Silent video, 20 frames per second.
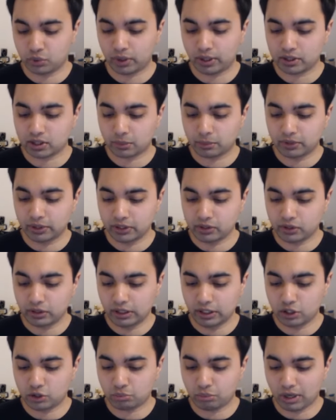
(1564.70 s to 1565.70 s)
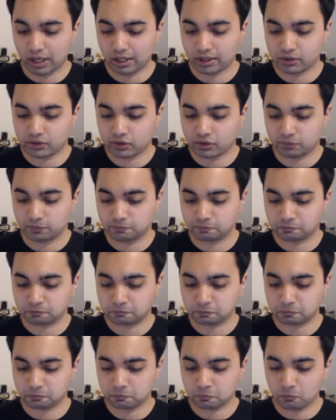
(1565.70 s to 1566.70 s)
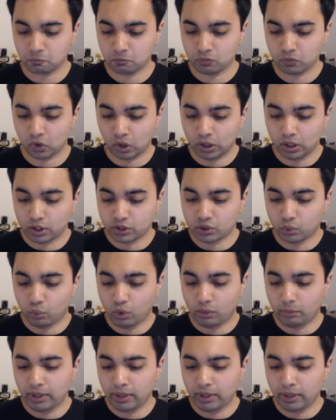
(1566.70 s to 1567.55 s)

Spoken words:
between some of these niche brands. So